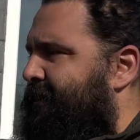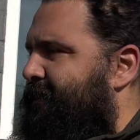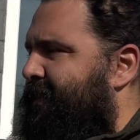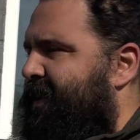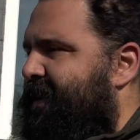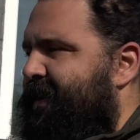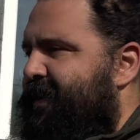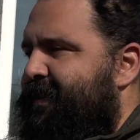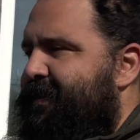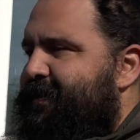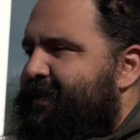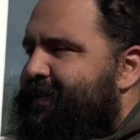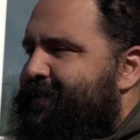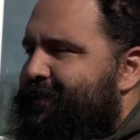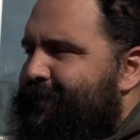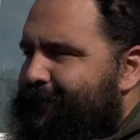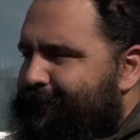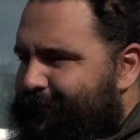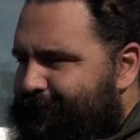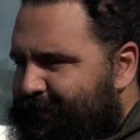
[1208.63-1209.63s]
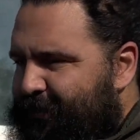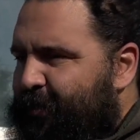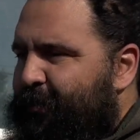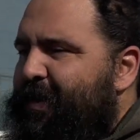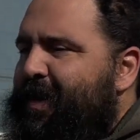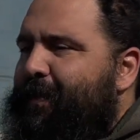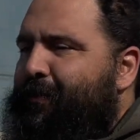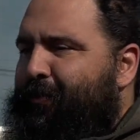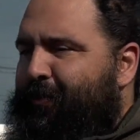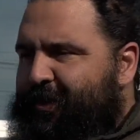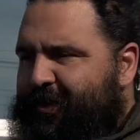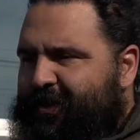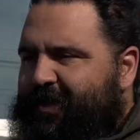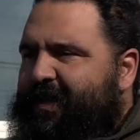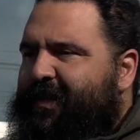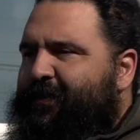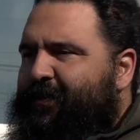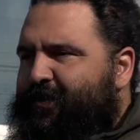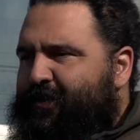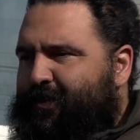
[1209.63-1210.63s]
because we
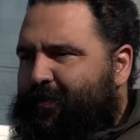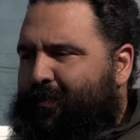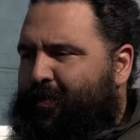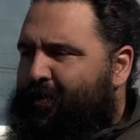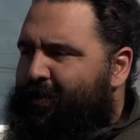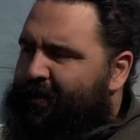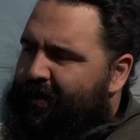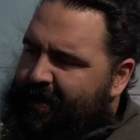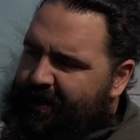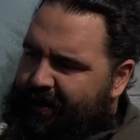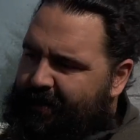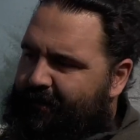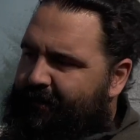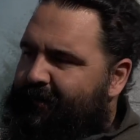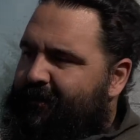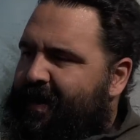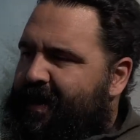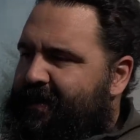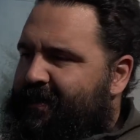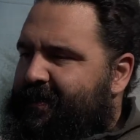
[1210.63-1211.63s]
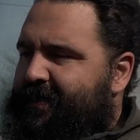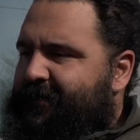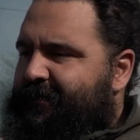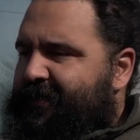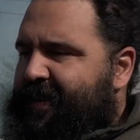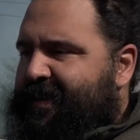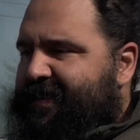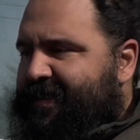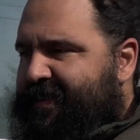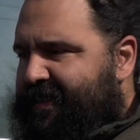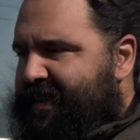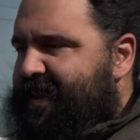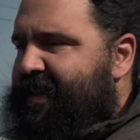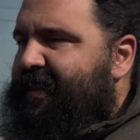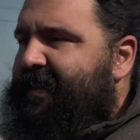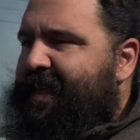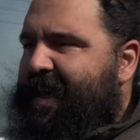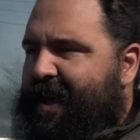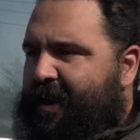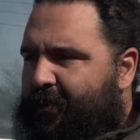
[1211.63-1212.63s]
appreciate their support and the fact that they
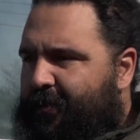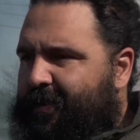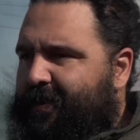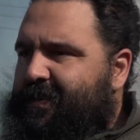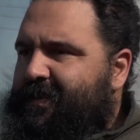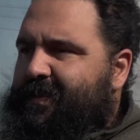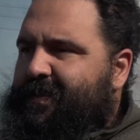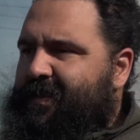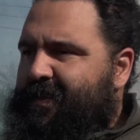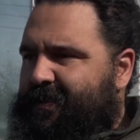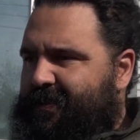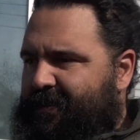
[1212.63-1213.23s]
allow us to